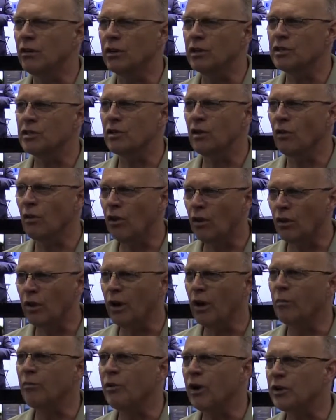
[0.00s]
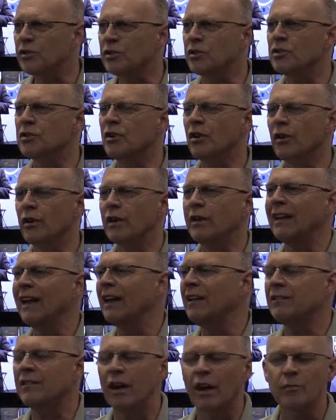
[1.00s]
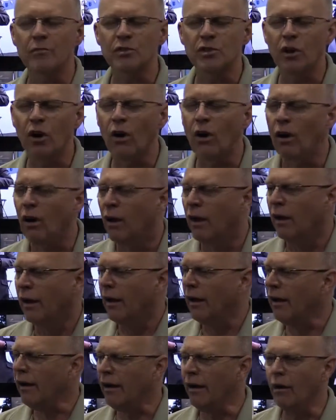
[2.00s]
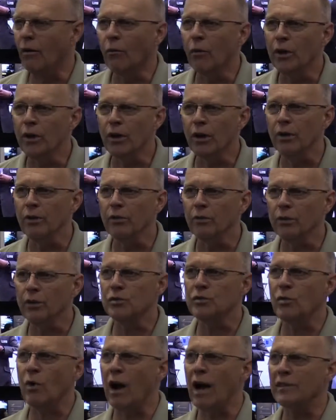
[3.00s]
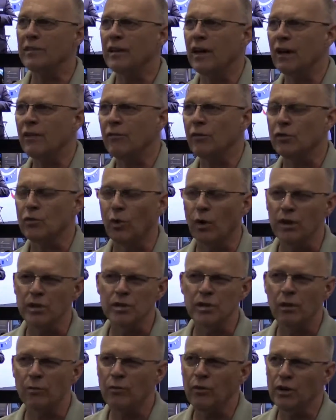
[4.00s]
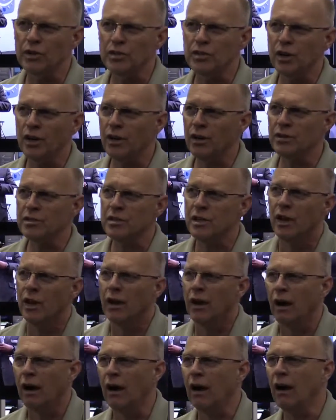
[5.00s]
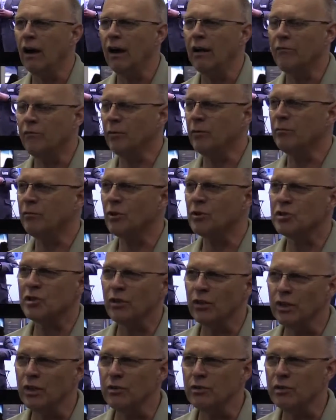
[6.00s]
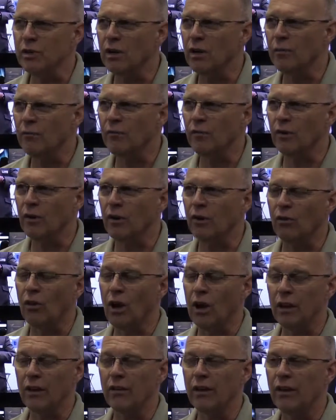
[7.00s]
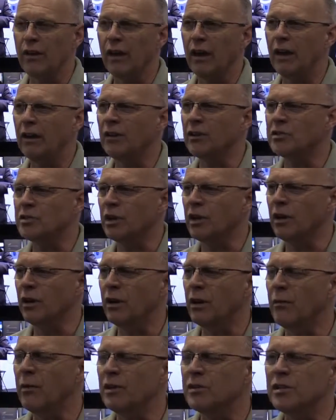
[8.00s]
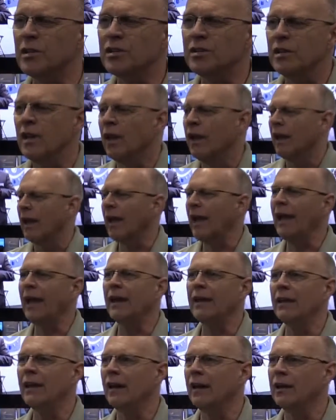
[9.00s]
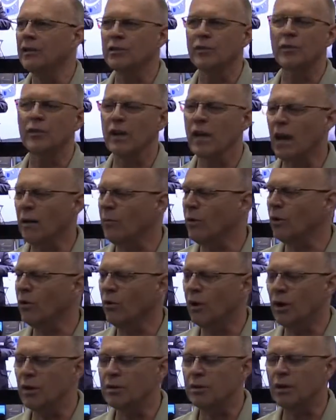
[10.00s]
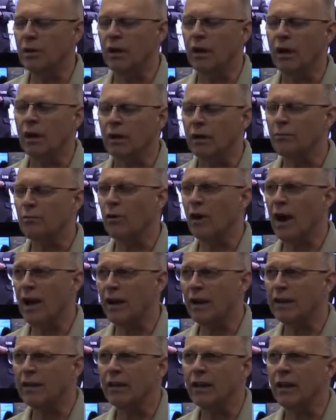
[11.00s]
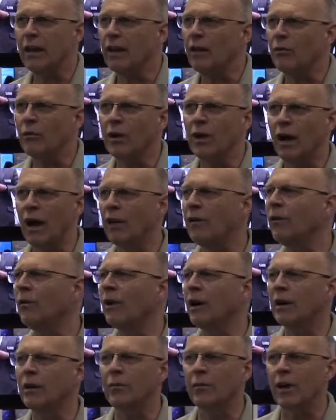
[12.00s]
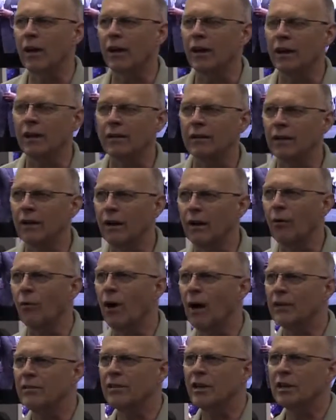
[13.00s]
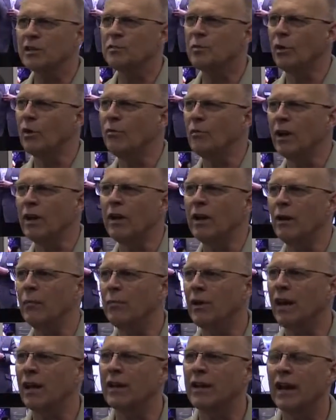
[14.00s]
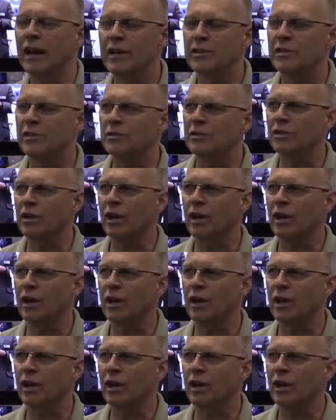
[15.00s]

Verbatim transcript: crystal clear pictures during the daytime. So uh, we, we uh, use Watec for 20-some plus years. Uh, I've been personally using them for longer than that in the security business, and uh, it's a phenomenal product, and we highly recommend it. Uh, Watec's put many bad guys in